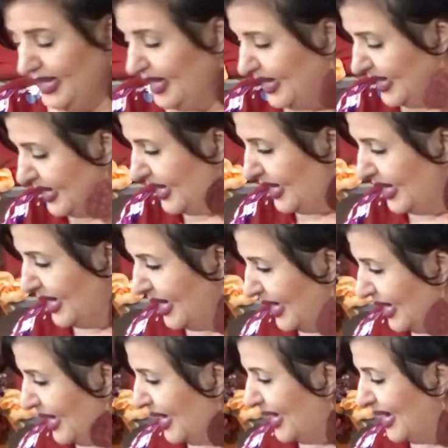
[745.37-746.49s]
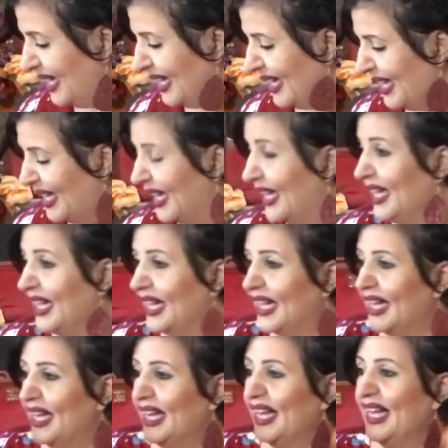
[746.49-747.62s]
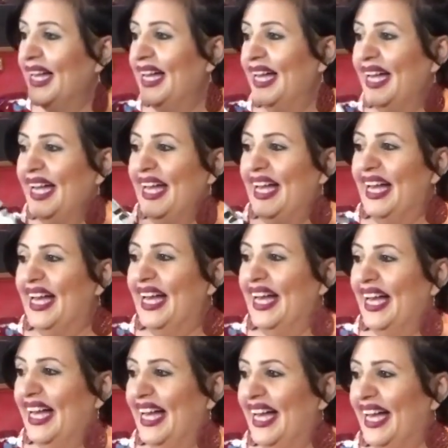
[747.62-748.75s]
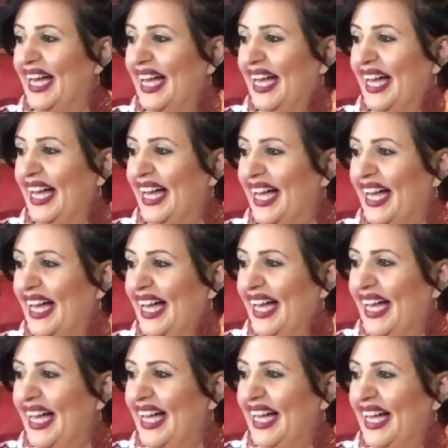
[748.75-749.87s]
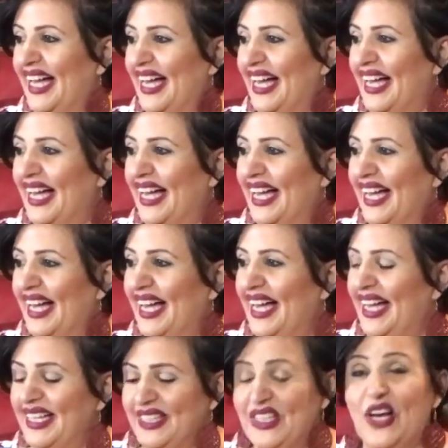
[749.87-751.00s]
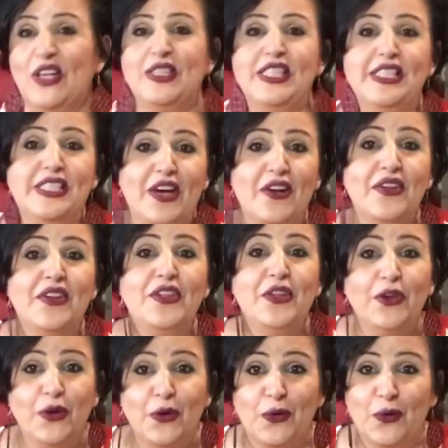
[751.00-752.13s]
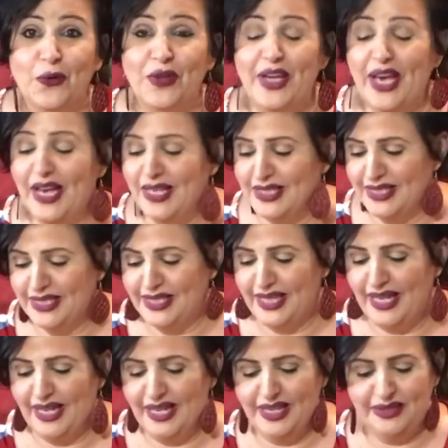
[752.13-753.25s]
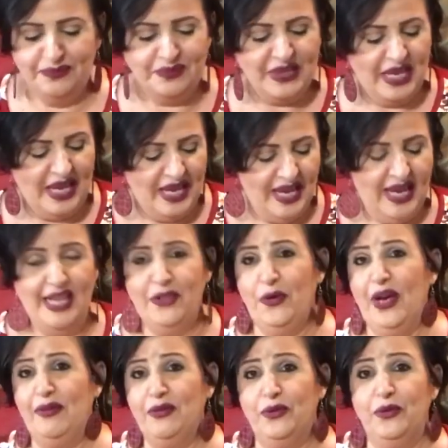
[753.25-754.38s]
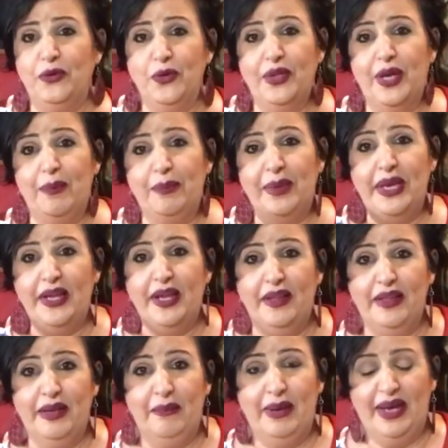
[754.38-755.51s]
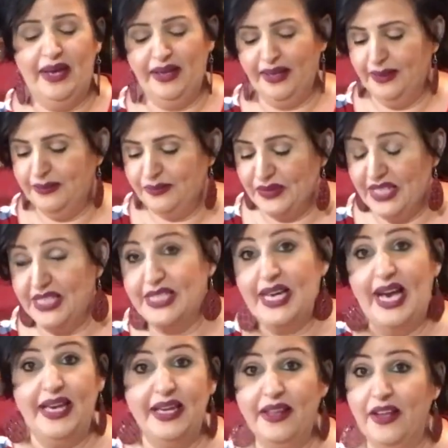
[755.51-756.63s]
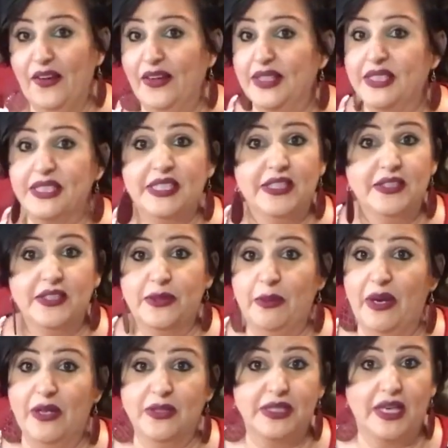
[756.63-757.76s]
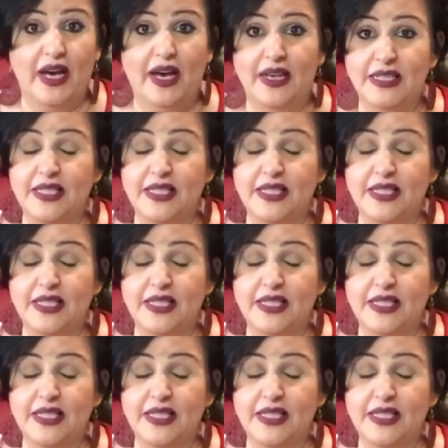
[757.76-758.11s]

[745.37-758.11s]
Thankfully, none of these uh, suffered from the same syndrome that the previous one did, right? They're all good smelling these times? No, these are yeah. new. yes. these are all new. Uh, I do have to do an update on the bag. It's hanging there. It still smells, guys.